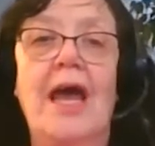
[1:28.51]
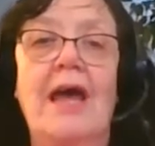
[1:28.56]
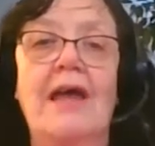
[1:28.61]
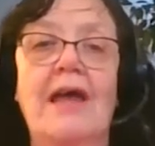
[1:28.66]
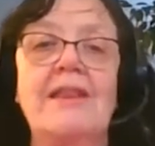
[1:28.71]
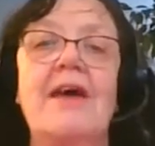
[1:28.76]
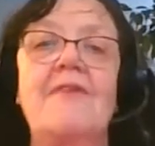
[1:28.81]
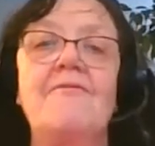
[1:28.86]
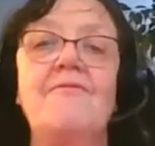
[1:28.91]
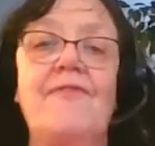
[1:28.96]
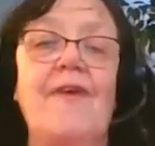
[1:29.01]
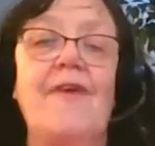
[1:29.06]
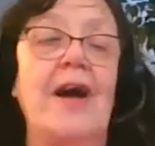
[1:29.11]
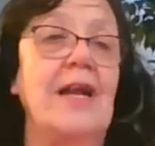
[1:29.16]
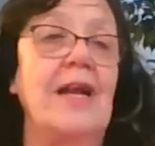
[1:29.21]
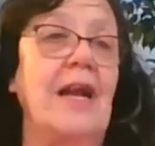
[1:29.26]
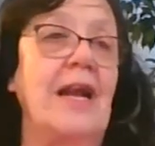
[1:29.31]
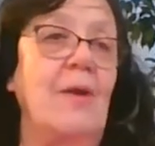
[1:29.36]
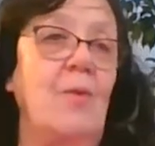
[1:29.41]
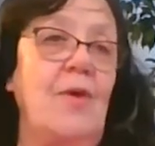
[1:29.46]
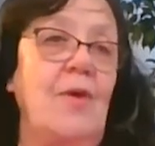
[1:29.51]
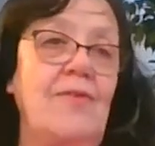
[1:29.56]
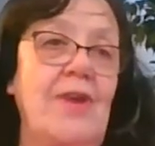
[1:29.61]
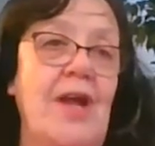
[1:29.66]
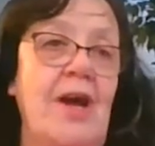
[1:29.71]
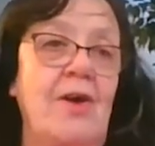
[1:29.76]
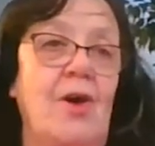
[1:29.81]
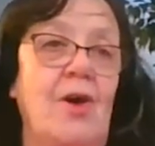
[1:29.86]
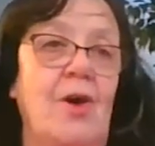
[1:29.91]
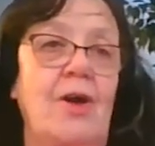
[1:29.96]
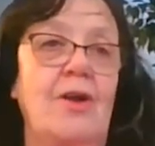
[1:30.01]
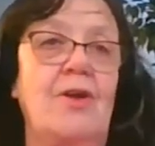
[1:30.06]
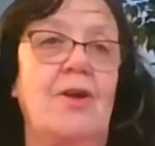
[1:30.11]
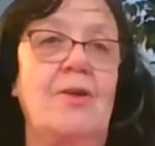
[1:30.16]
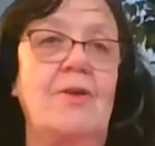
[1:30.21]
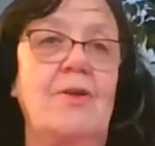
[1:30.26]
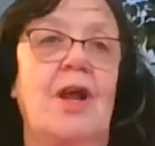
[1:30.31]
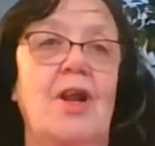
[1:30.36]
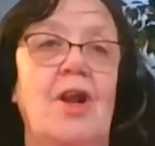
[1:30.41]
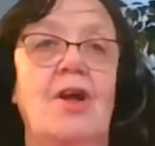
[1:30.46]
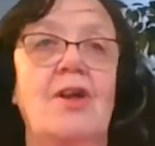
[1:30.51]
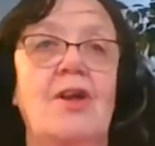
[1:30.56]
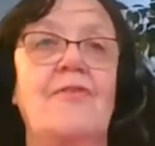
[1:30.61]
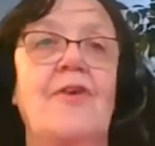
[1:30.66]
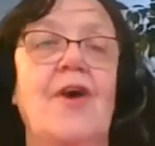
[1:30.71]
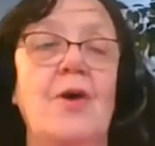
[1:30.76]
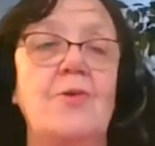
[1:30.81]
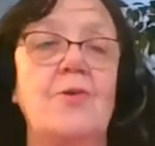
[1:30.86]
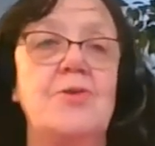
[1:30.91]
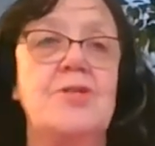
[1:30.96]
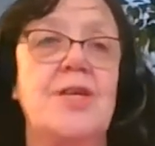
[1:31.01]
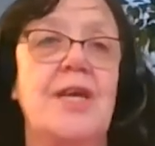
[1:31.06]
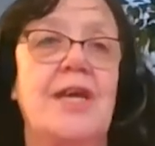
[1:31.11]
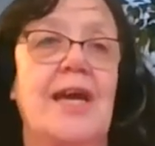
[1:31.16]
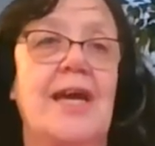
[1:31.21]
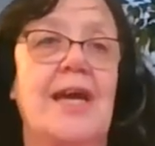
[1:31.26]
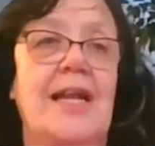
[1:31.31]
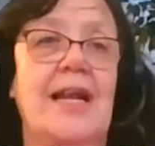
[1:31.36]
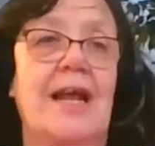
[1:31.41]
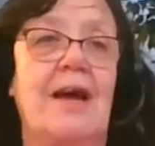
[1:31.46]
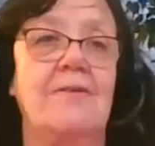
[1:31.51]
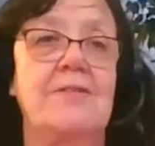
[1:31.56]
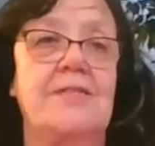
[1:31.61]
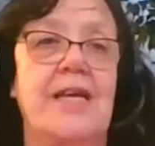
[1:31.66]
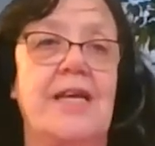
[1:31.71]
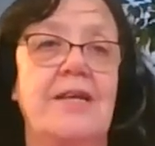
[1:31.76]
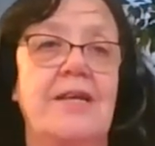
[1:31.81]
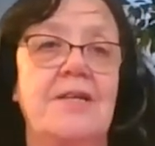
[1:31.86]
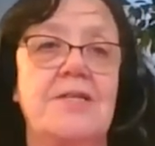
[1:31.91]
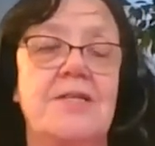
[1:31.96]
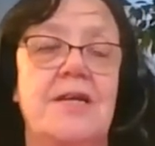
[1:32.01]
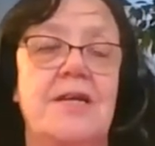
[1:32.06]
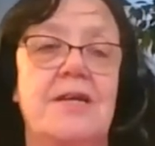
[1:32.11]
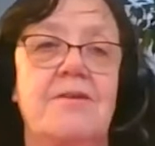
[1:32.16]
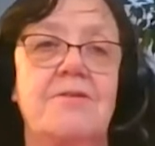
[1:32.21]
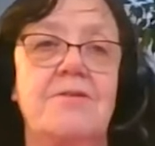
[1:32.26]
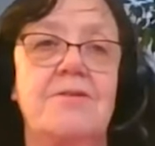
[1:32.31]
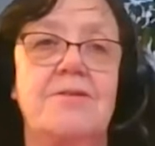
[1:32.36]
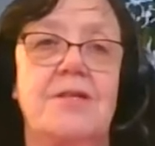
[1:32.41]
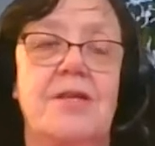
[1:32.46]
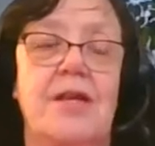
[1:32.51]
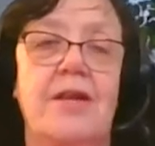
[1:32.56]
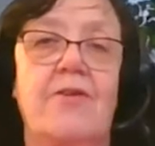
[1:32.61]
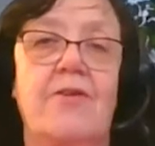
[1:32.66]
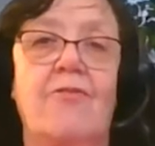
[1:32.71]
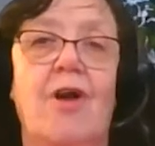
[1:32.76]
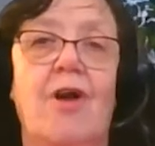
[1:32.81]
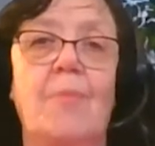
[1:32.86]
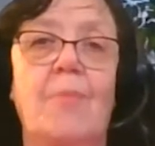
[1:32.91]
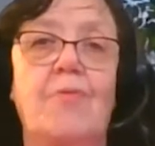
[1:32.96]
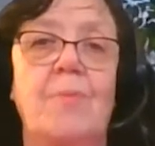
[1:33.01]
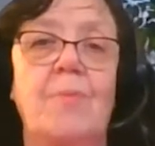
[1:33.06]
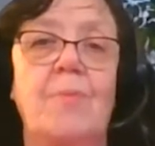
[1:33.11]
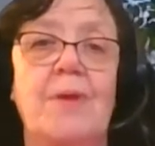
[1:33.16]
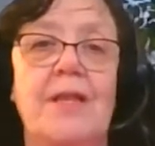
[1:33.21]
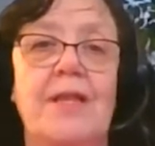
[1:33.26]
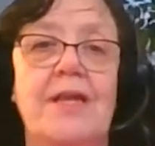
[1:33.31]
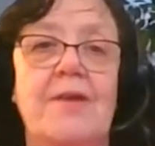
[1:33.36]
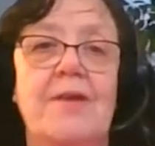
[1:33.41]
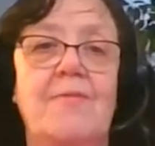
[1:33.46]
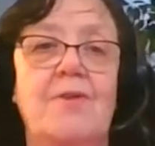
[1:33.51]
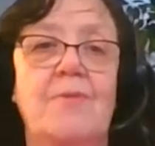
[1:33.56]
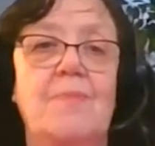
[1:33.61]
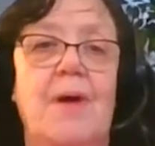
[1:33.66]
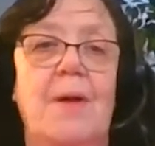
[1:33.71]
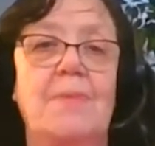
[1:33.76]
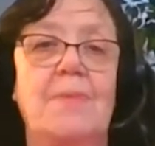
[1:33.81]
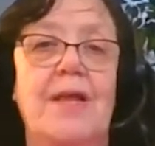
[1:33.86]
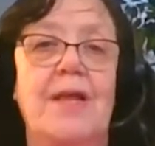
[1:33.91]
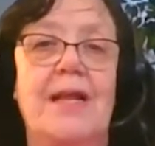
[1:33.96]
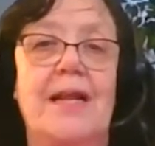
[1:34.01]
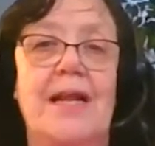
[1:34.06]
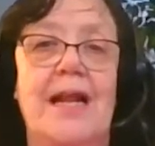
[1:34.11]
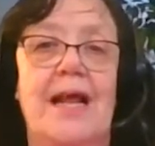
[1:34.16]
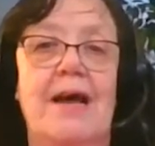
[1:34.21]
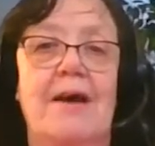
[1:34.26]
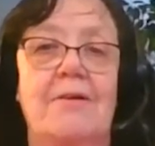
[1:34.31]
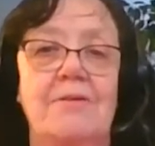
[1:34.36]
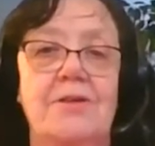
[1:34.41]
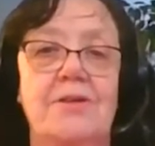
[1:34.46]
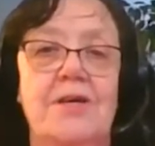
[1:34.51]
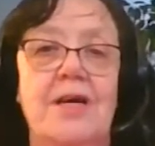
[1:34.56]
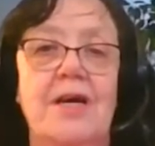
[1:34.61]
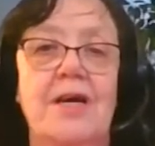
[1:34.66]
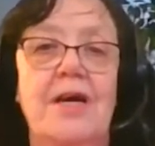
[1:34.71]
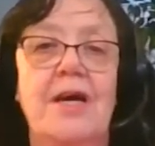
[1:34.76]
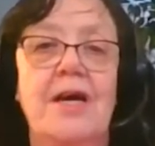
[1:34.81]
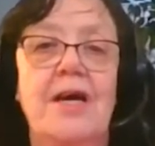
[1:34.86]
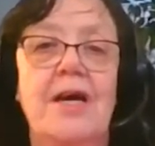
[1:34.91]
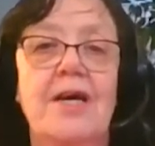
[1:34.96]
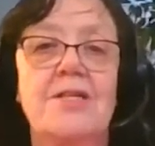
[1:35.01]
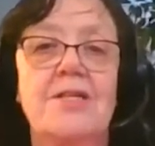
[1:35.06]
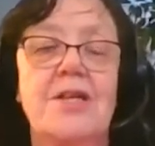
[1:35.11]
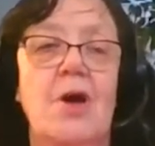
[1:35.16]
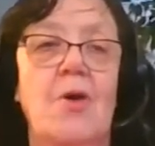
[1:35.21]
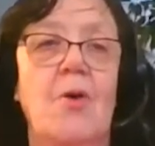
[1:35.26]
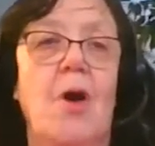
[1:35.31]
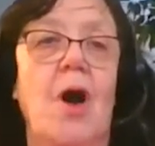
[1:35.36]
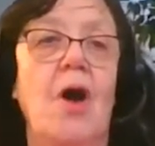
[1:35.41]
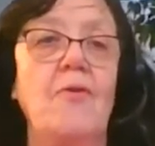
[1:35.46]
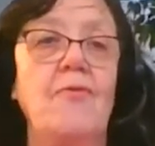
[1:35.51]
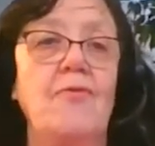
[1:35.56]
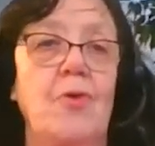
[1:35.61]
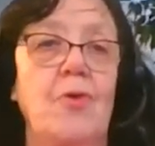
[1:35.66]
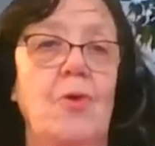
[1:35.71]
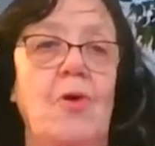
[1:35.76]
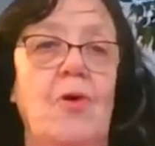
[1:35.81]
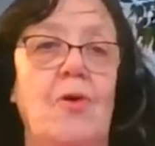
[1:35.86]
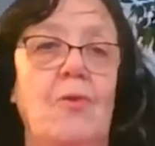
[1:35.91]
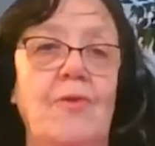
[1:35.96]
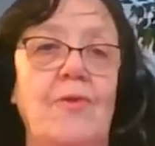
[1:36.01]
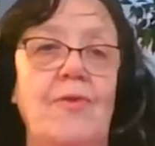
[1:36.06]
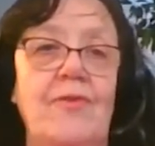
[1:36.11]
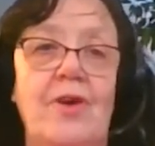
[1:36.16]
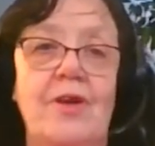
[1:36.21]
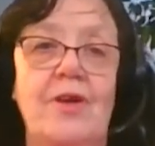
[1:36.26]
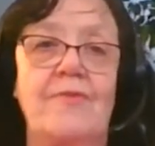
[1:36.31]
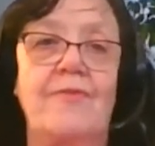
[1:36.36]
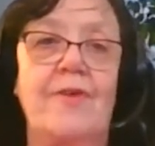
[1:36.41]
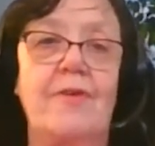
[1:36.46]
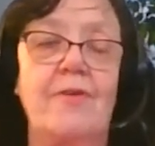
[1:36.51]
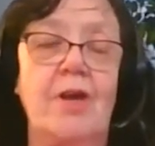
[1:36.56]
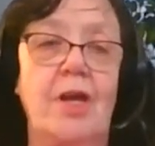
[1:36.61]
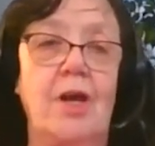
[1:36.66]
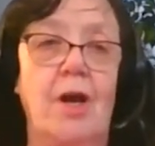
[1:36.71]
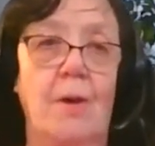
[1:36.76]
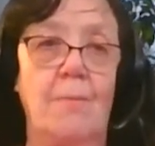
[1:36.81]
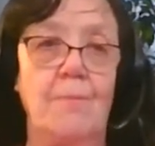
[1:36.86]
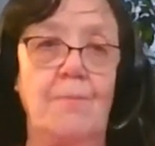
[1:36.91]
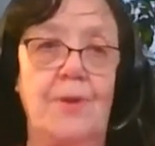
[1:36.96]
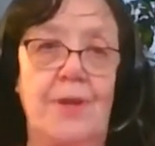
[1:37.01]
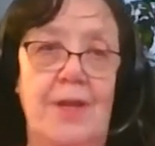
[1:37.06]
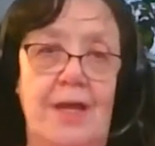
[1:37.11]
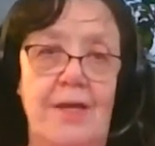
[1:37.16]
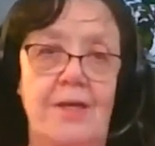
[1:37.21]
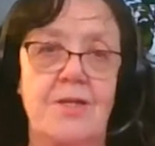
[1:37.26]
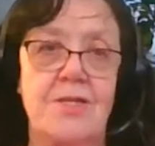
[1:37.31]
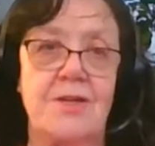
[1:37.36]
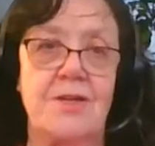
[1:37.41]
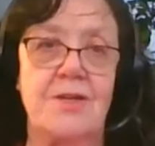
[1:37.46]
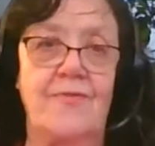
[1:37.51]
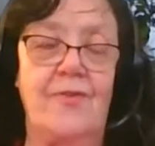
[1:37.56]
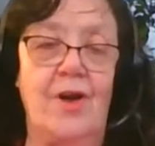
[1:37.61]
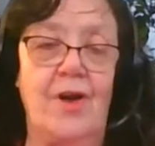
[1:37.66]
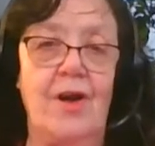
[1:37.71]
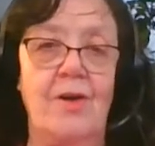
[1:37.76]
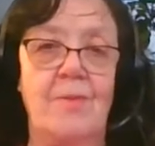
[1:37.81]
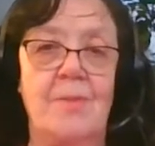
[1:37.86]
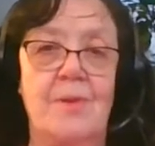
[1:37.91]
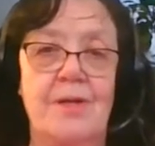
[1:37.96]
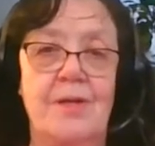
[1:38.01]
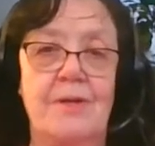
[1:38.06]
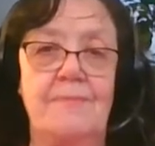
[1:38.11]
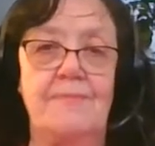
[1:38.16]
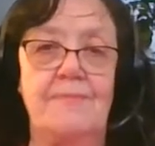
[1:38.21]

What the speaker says: And then finally, we've now got a lot of hosting at cloud data centers and interoperability with public cloud. So overall, we've got a very complex environment.